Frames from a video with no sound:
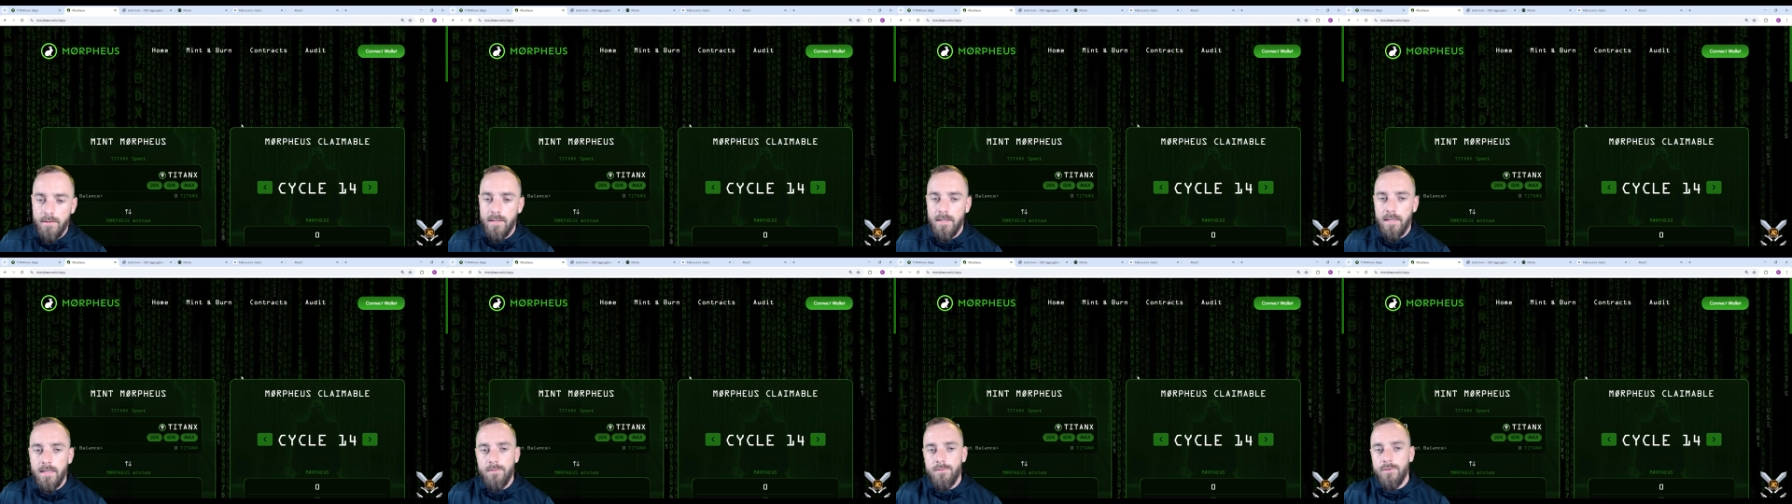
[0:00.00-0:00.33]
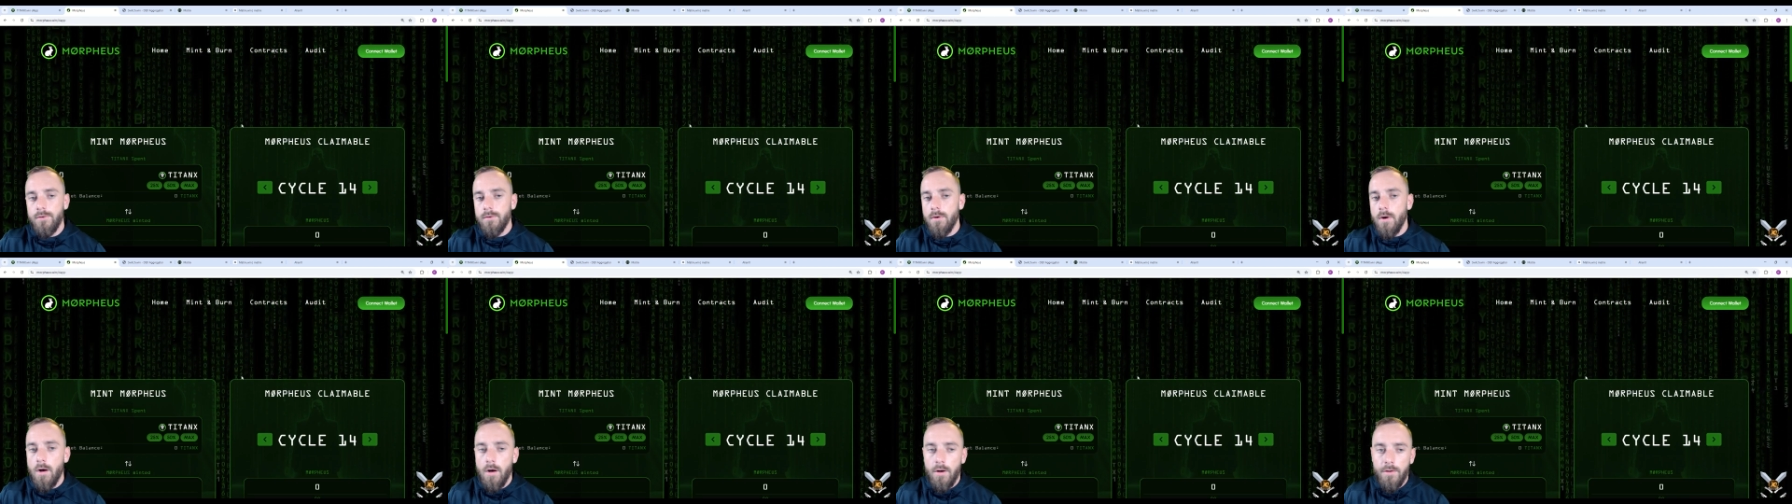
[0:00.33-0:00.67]
It gives
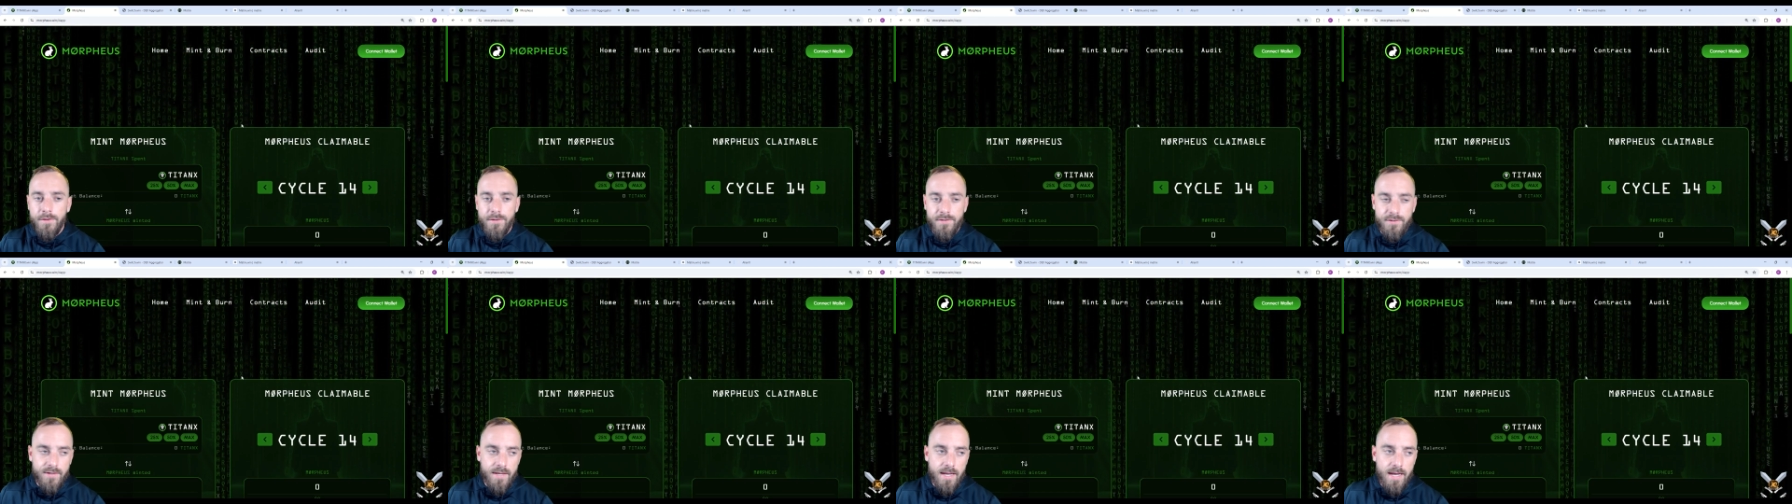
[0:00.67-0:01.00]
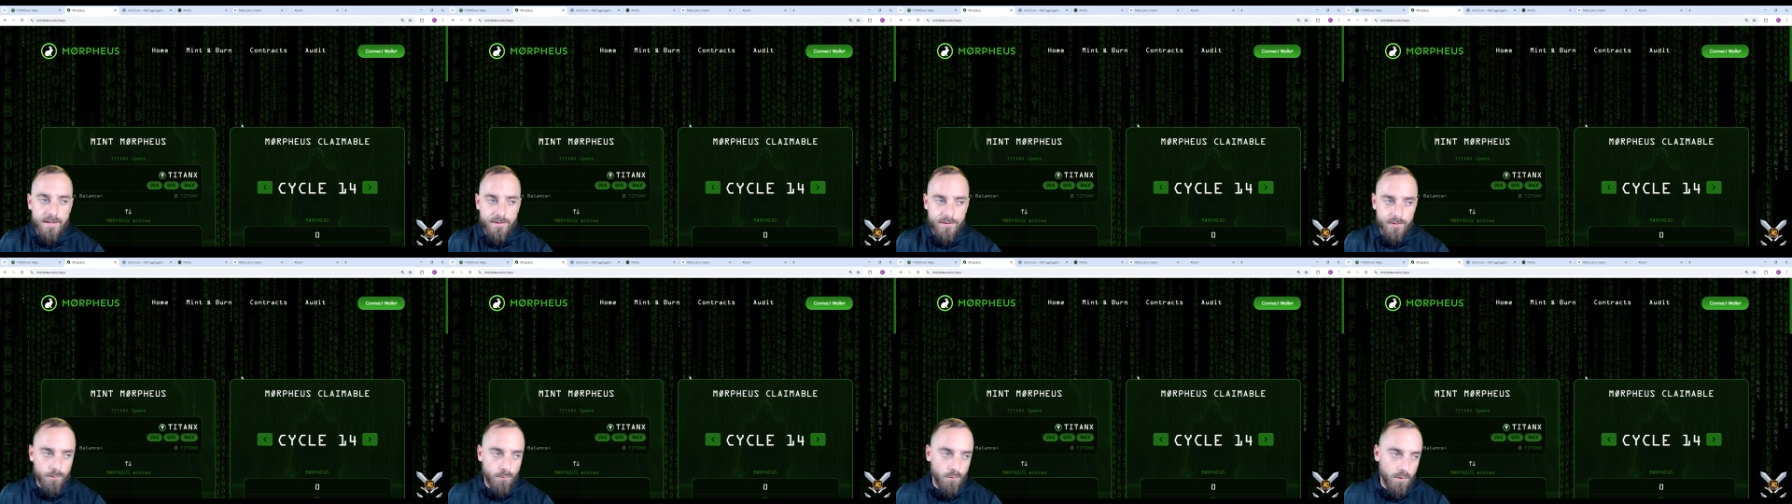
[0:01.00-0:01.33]
you all the
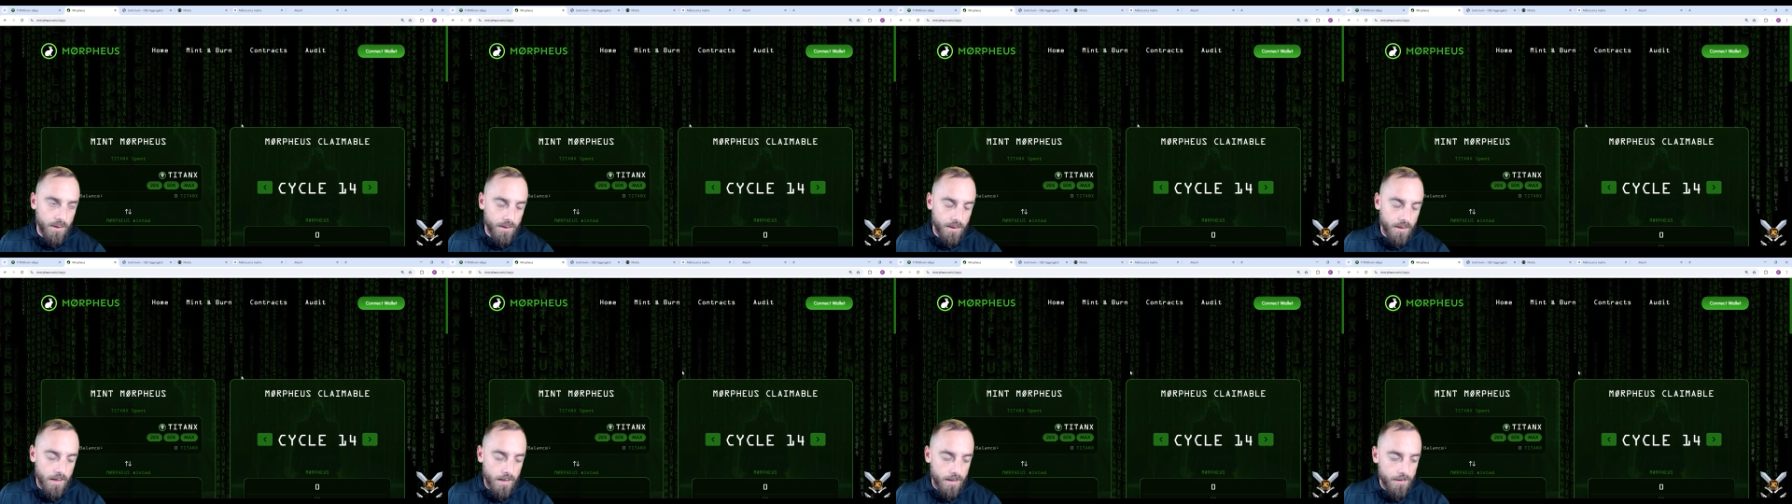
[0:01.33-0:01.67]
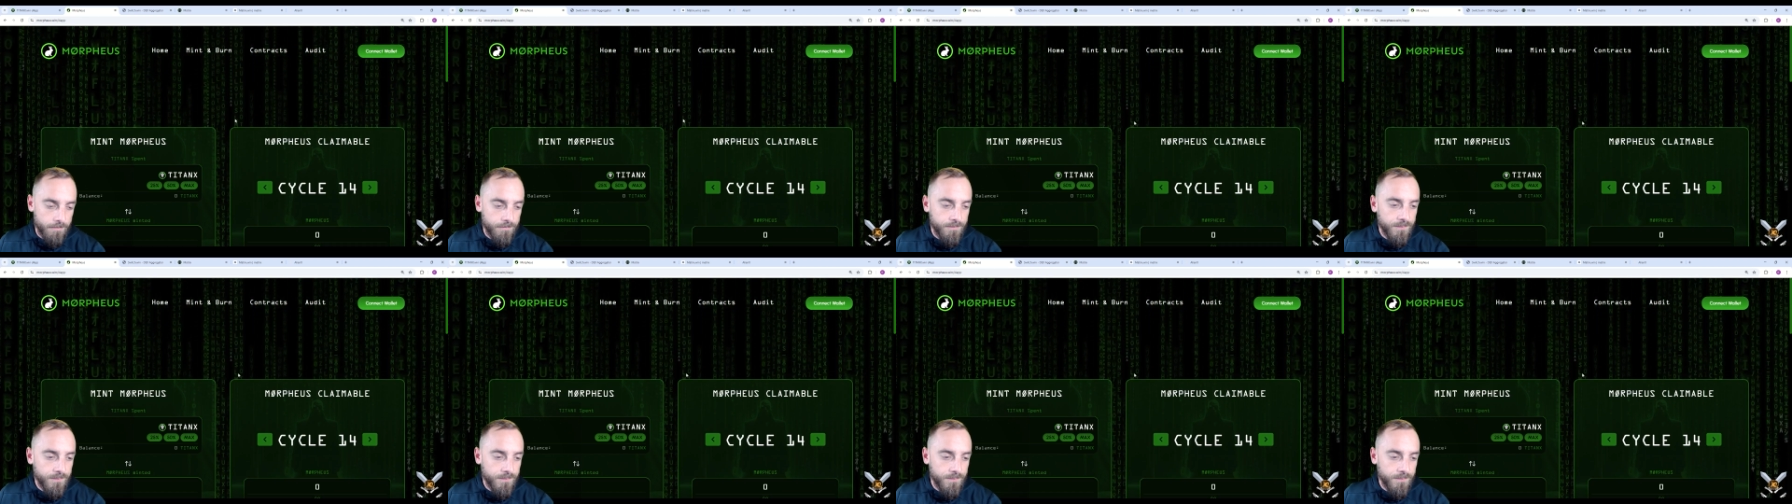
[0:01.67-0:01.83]
stats and whatnot.